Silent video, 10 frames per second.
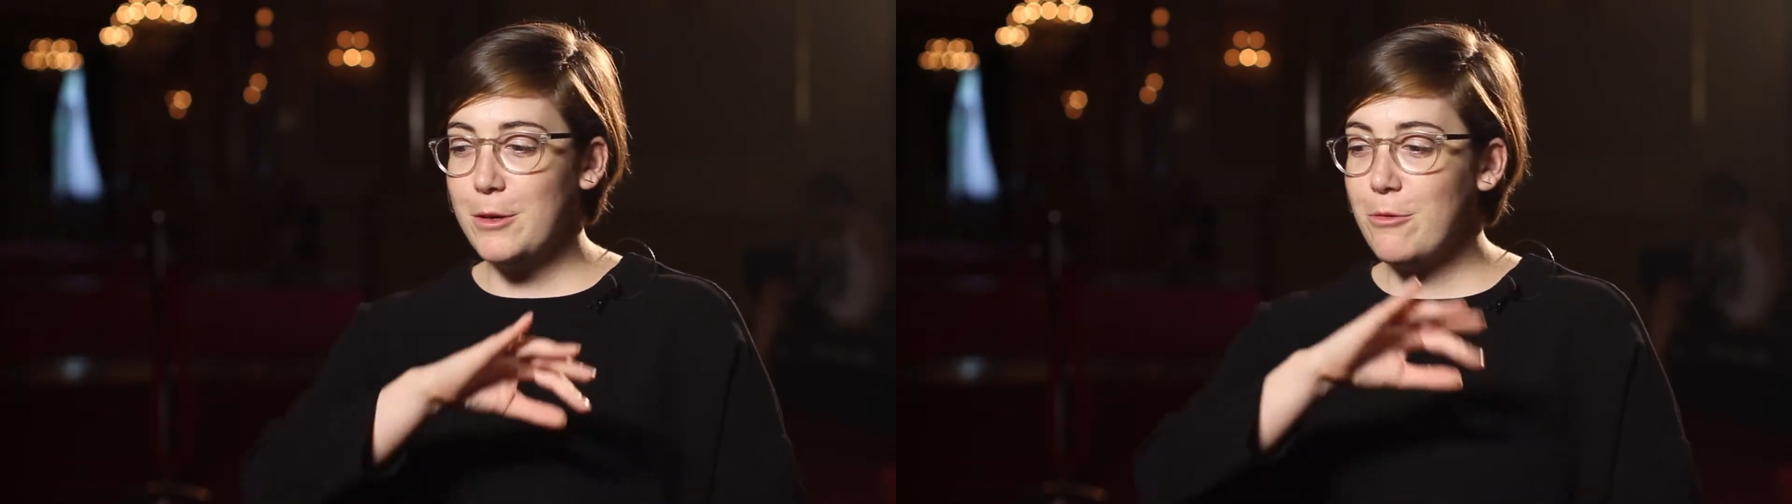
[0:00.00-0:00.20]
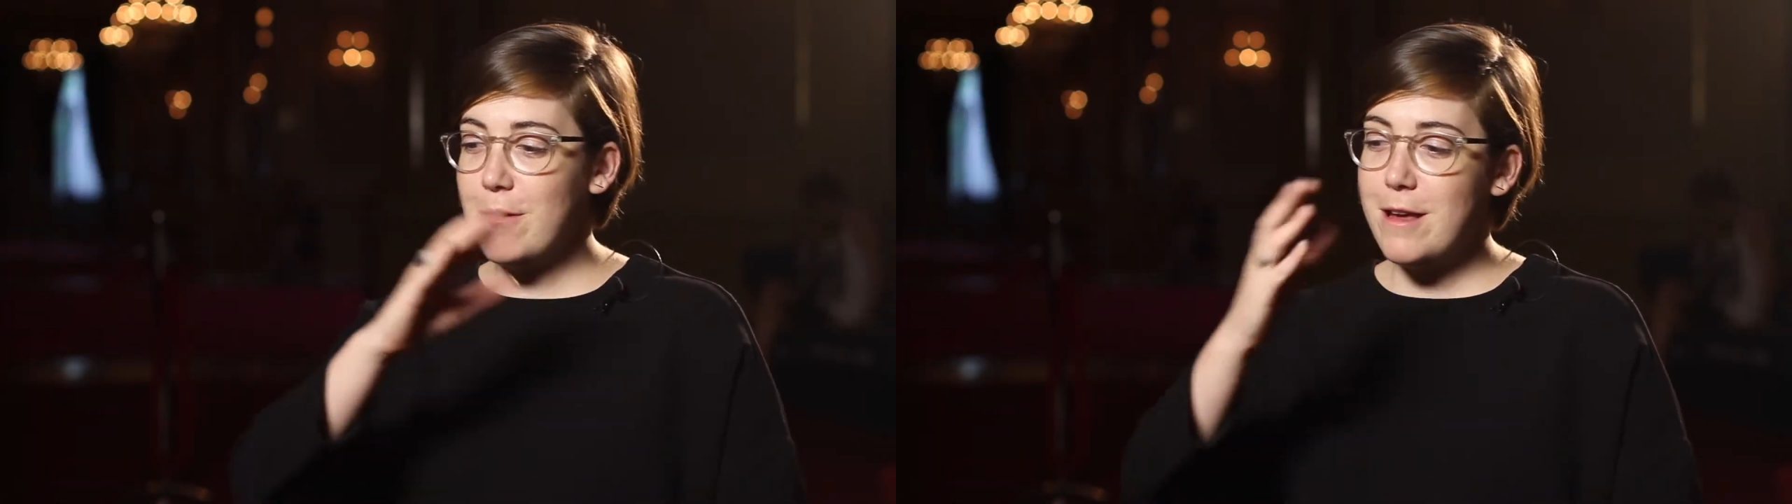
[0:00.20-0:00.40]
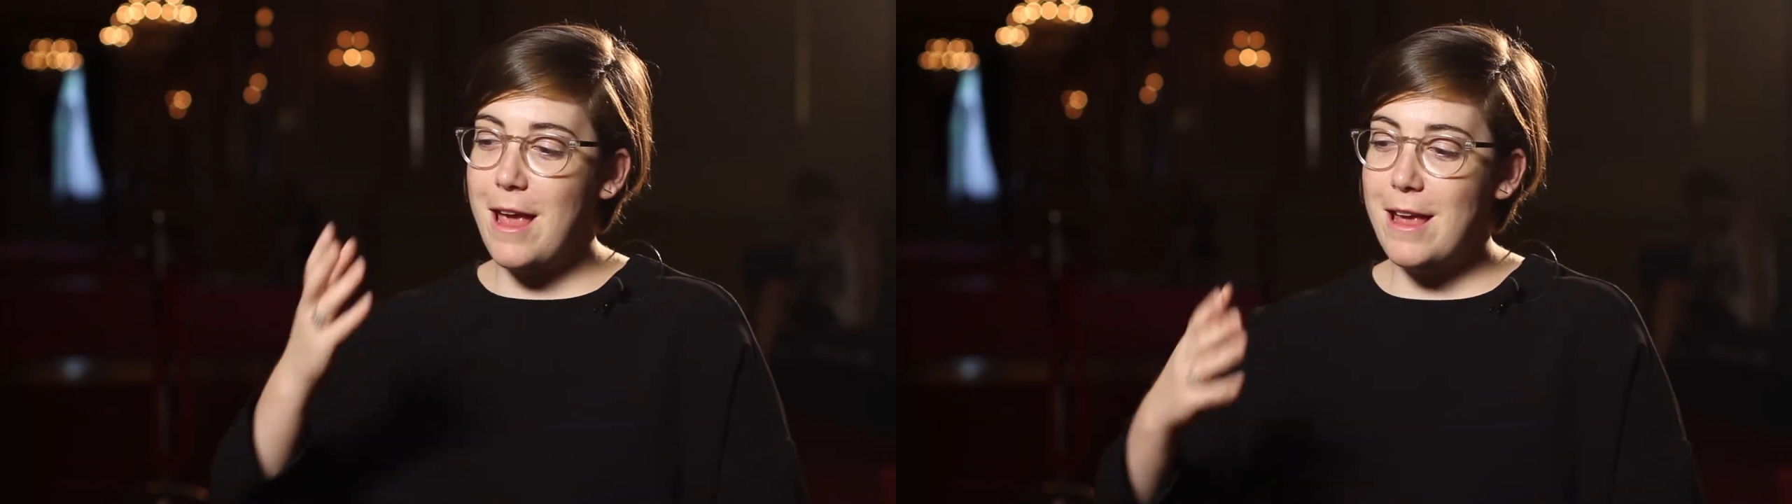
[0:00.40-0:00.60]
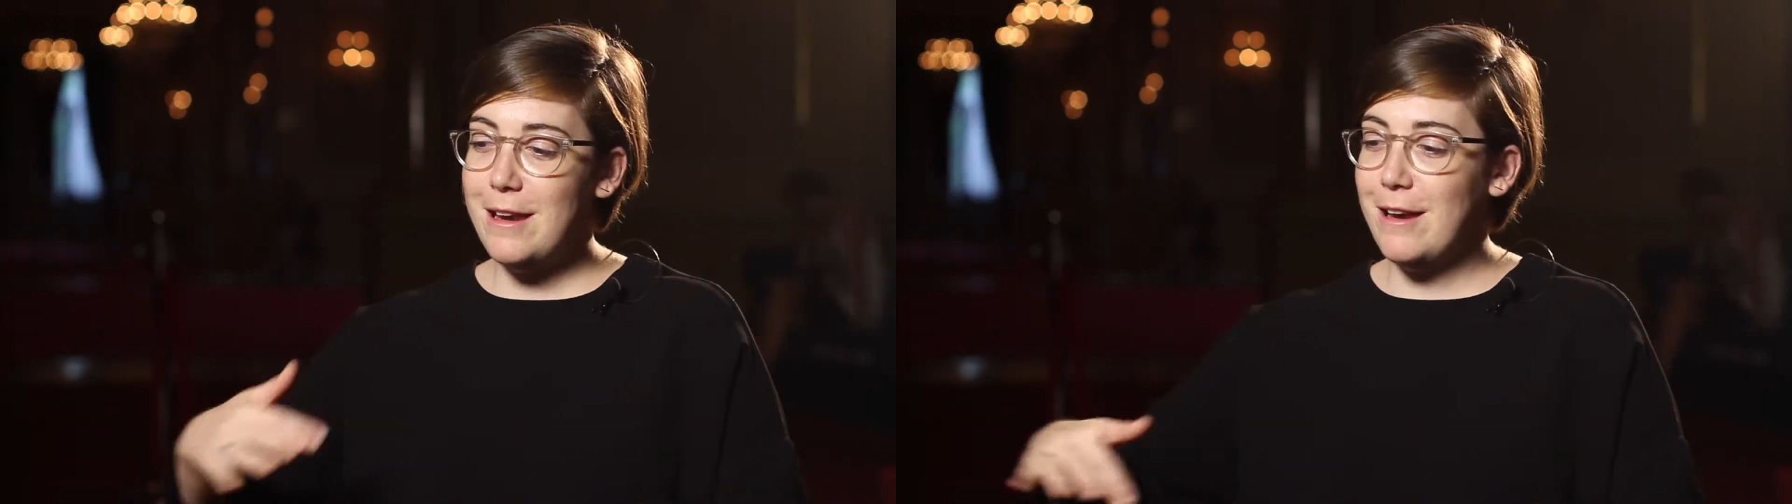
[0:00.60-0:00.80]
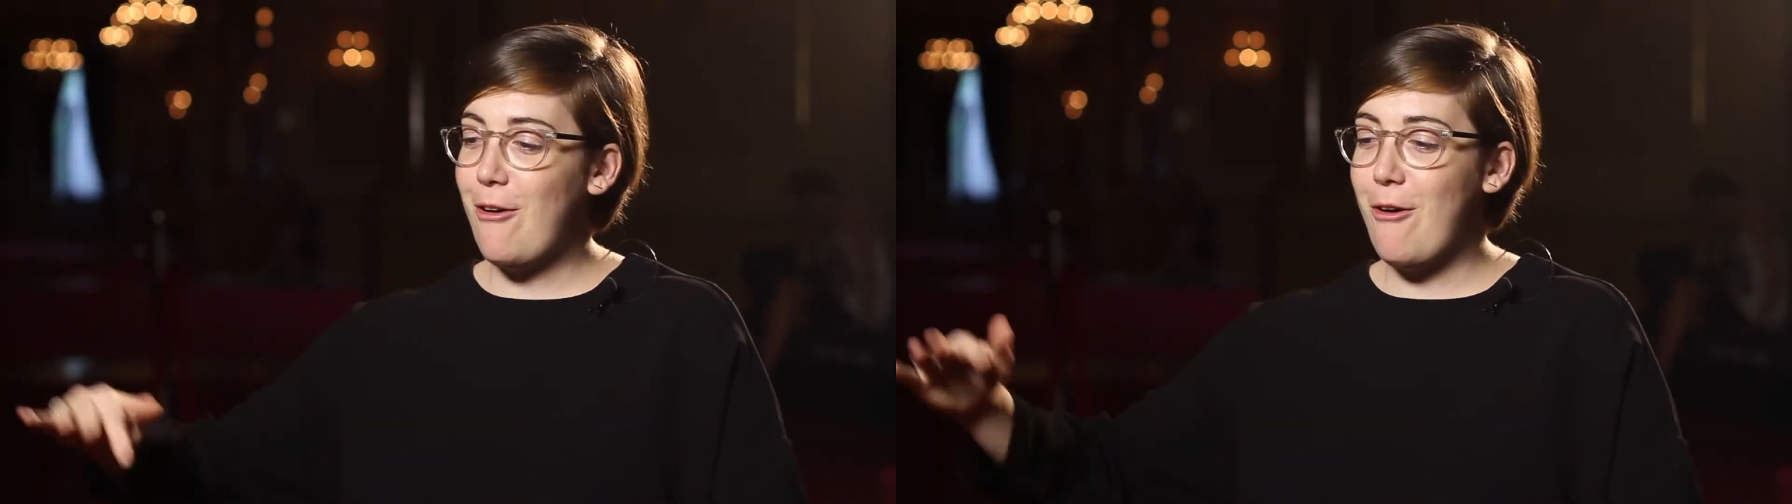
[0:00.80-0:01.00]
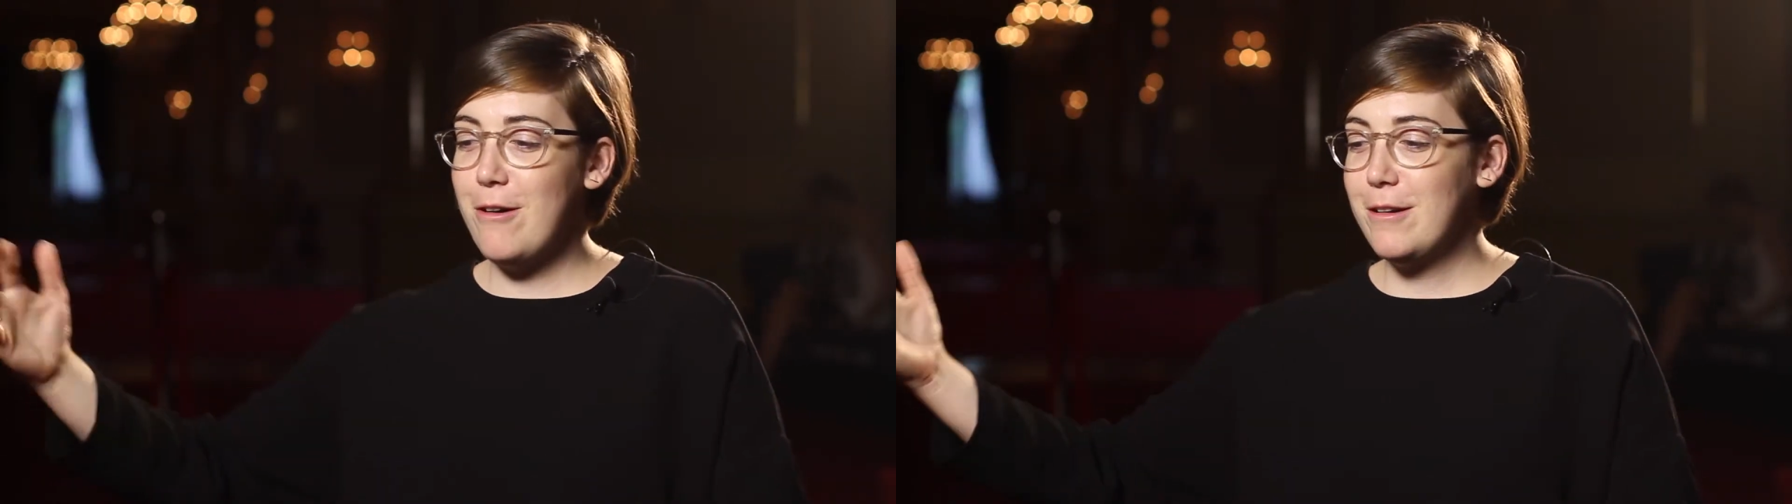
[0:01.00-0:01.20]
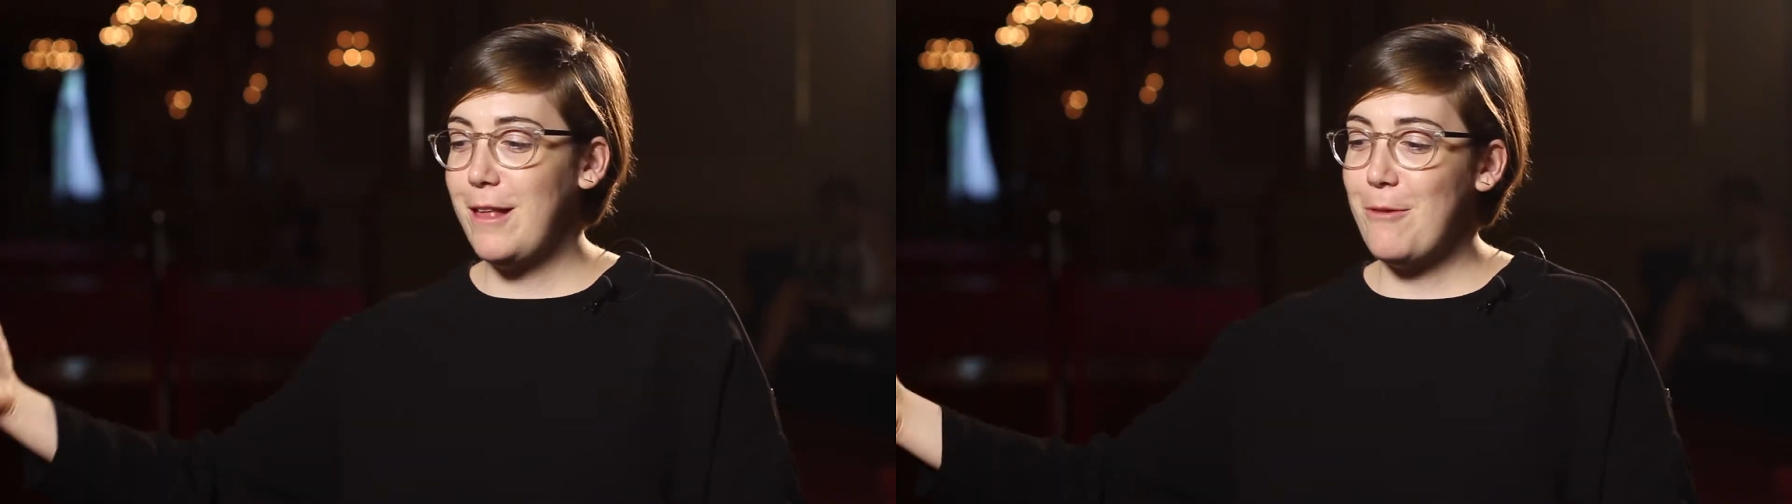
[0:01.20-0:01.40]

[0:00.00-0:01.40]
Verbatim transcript: create an arc